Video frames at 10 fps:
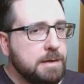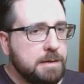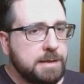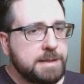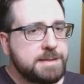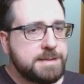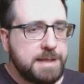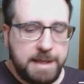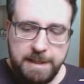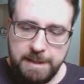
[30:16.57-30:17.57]
let's
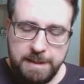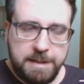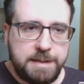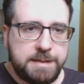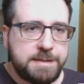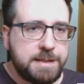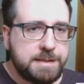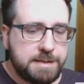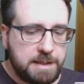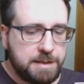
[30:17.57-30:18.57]
say
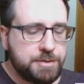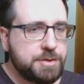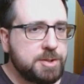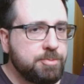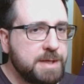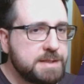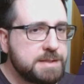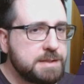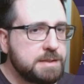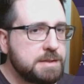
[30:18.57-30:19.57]
600
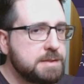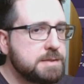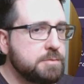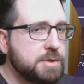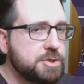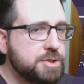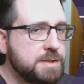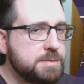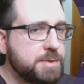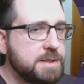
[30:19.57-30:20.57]
pixels, which
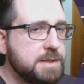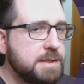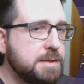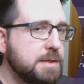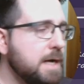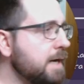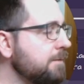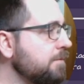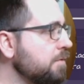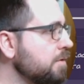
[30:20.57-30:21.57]
is pretty high
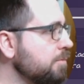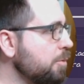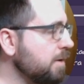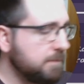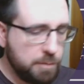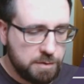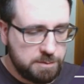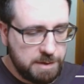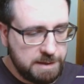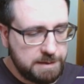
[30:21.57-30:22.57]
for mobile phones.
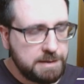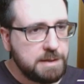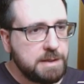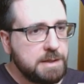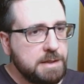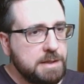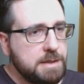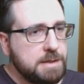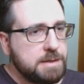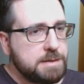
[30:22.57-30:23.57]
But
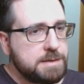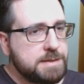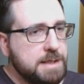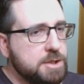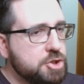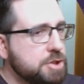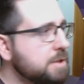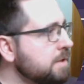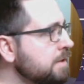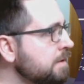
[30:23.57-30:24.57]

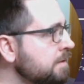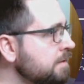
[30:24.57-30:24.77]
stations